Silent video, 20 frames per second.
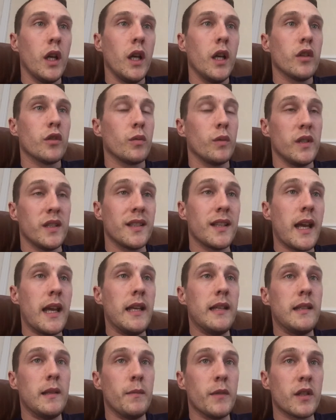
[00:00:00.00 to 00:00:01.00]
So he
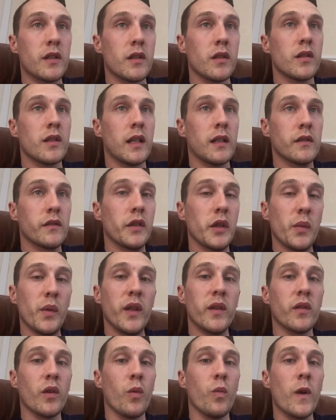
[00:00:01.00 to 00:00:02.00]
stayed him, the transfer
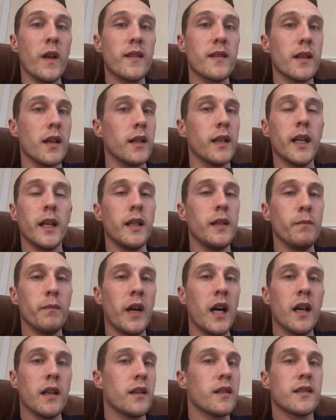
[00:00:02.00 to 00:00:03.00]
window went, and then
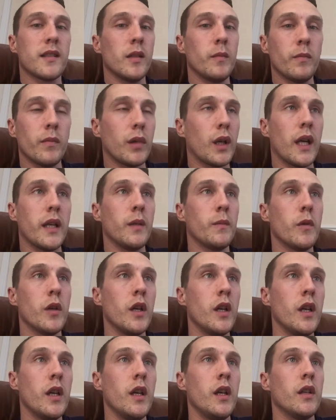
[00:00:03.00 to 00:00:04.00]
Martinez didn't play him.
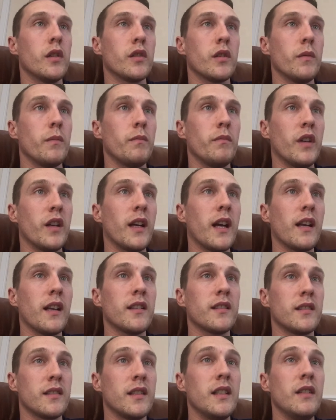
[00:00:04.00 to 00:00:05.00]
So
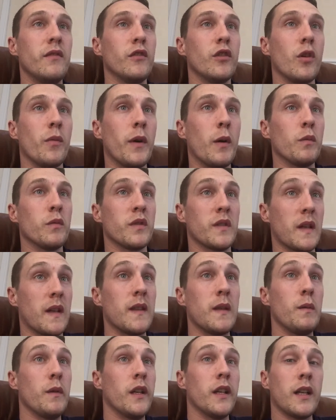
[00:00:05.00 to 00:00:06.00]
Morales has even come out and said
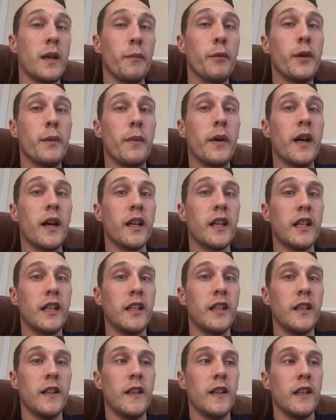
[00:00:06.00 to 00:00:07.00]
he weren't happy about it.
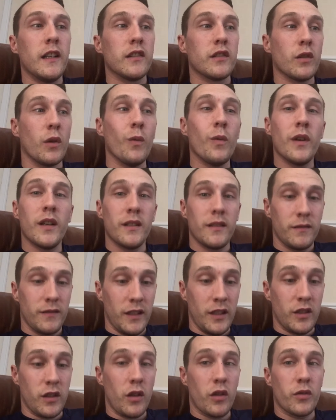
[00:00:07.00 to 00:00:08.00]
So
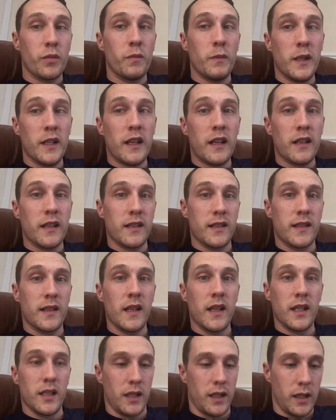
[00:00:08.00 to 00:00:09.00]
he's lost Morales
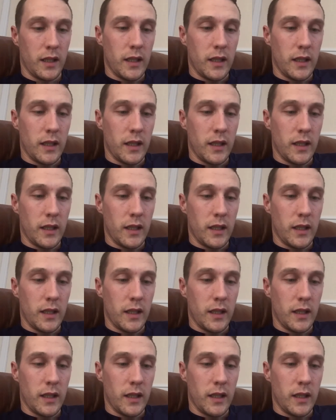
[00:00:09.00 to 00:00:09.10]
there.